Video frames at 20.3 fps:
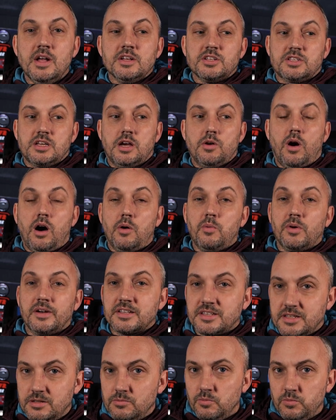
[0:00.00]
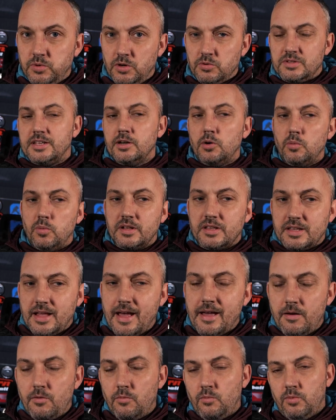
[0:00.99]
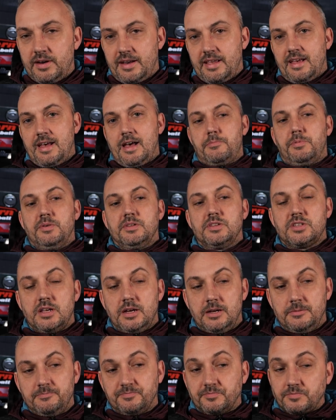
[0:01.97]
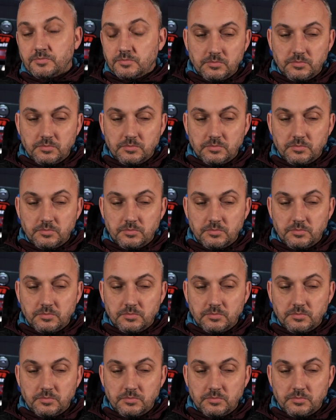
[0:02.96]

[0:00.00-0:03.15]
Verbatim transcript: So I want to we'll deal with that when it happens. Um,